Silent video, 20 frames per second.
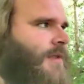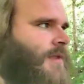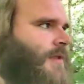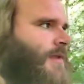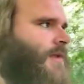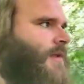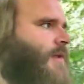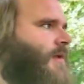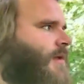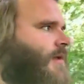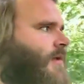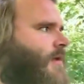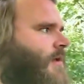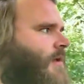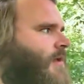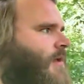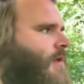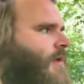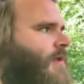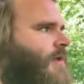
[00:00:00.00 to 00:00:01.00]

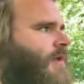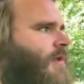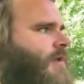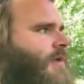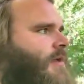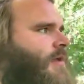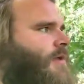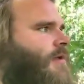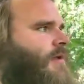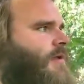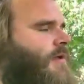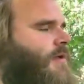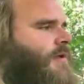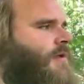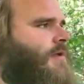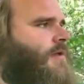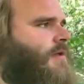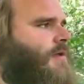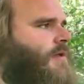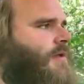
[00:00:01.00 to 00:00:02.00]

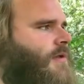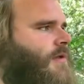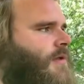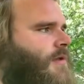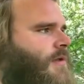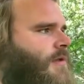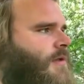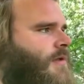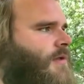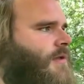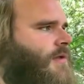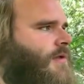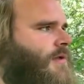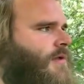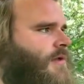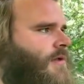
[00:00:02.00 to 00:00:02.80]
(silence)